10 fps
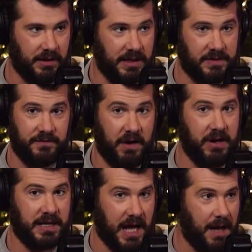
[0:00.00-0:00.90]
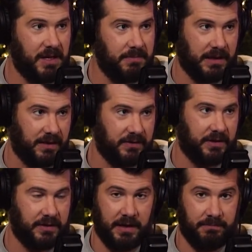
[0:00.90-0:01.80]
They're, it's very common because
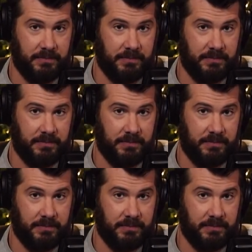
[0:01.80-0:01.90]
they they